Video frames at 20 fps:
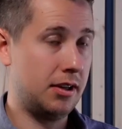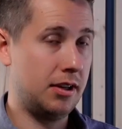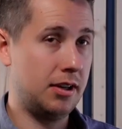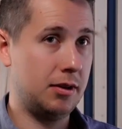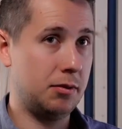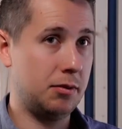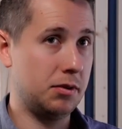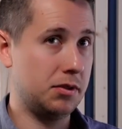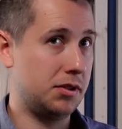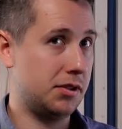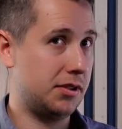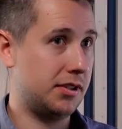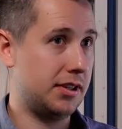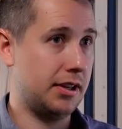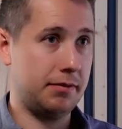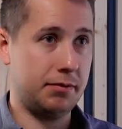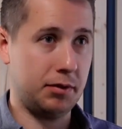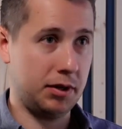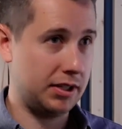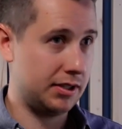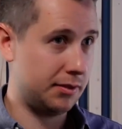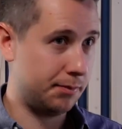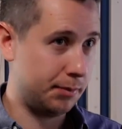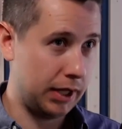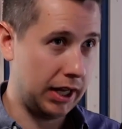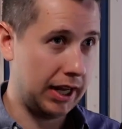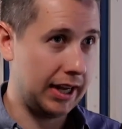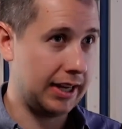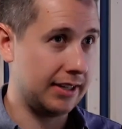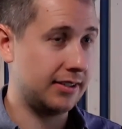was just at friends'
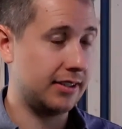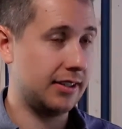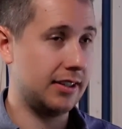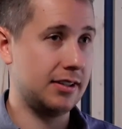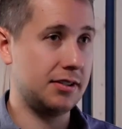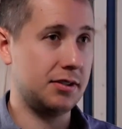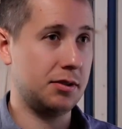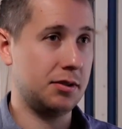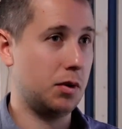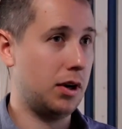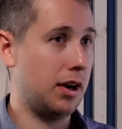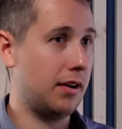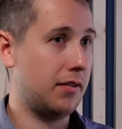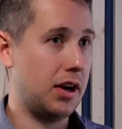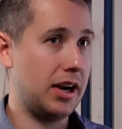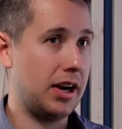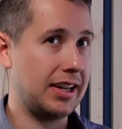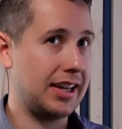places or wherever I'd